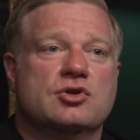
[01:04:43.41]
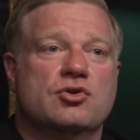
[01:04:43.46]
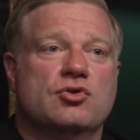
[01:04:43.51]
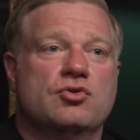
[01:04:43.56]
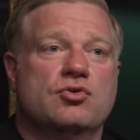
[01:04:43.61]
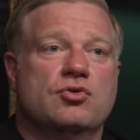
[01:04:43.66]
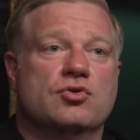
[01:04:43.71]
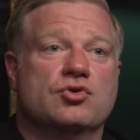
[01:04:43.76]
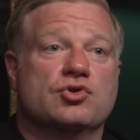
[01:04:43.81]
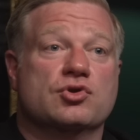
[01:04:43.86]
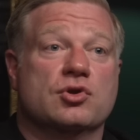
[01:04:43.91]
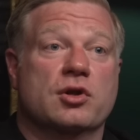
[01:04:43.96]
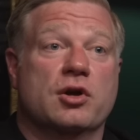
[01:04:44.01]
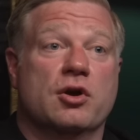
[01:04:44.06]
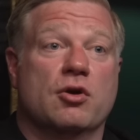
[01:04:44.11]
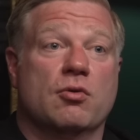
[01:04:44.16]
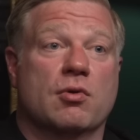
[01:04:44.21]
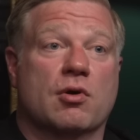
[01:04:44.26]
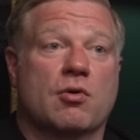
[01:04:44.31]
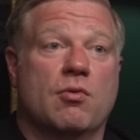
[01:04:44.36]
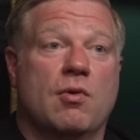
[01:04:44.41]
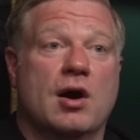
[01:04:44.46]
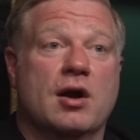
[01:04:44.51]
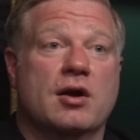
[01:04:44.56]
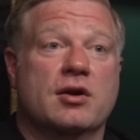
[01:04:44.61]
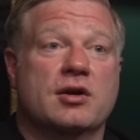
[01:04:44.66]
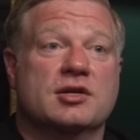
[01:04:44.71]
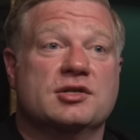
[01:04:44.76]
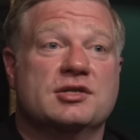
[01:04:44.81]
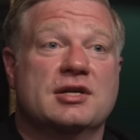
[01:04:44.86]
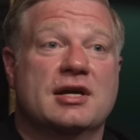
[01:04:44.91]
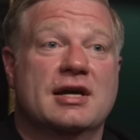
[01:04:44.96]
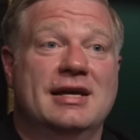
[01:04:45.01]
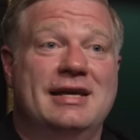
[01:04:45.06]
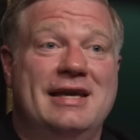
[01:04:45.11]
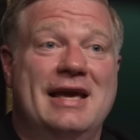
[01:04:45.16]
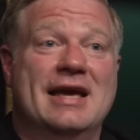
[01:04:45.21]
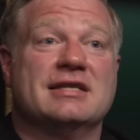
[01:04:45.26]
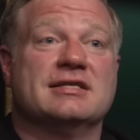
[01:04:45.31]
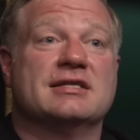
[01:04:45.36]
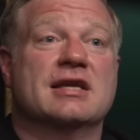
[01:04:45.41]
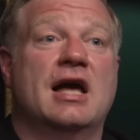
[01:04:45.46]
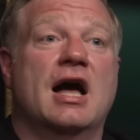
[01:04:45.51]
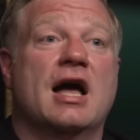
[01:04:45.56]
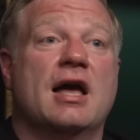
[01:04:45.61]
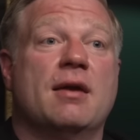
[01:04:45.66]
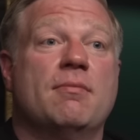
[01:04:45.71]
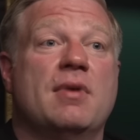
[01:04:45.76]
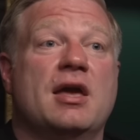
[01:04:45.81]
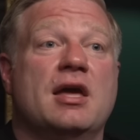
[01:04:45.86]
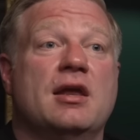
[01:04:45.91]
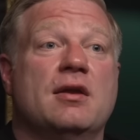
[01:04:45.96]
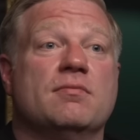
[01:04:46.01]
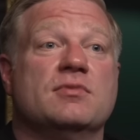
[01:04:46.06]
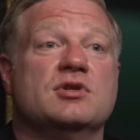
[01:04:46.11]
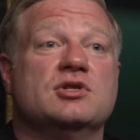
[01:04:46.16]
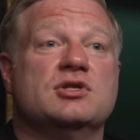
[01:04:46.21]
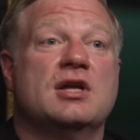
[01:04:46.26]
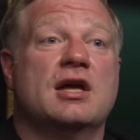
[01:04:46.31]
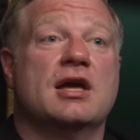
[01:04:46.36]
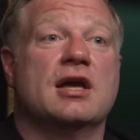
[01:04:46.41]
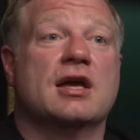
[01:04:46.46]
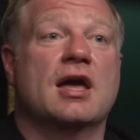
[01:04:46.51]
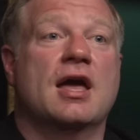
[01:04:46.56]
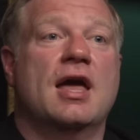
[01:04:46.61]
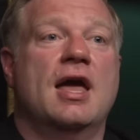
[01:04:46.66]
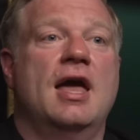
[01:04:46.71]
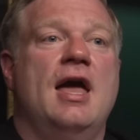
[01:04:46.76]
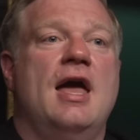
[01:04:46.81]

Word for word: you usually are required to say, Yes, I made a mistake